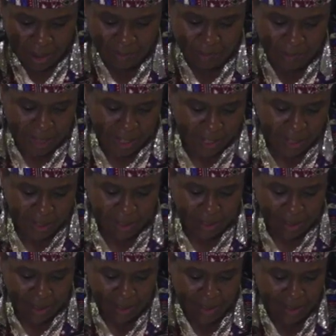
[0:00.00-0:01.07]
and
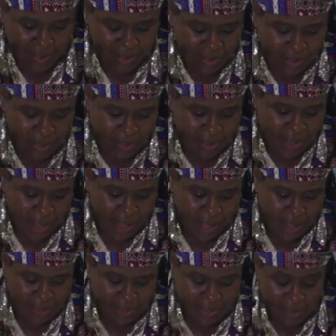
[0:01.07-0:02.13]
recognise
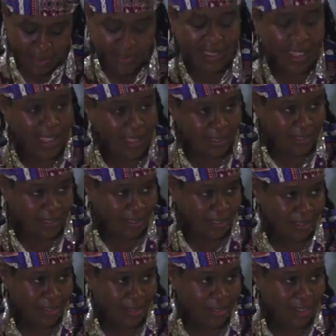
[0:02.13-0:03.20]
the debt
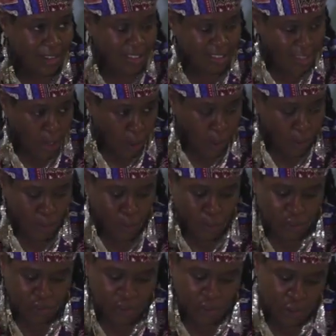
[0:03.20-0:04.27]
that is
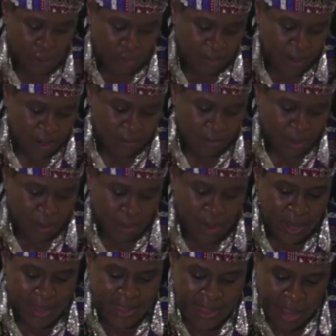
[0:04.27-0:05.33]
owed to the Ovaherer
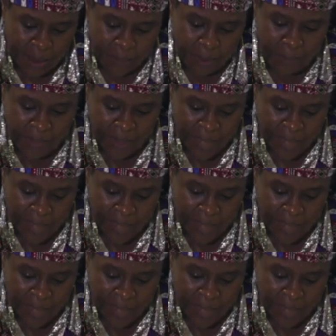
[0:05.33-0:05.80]
and Nama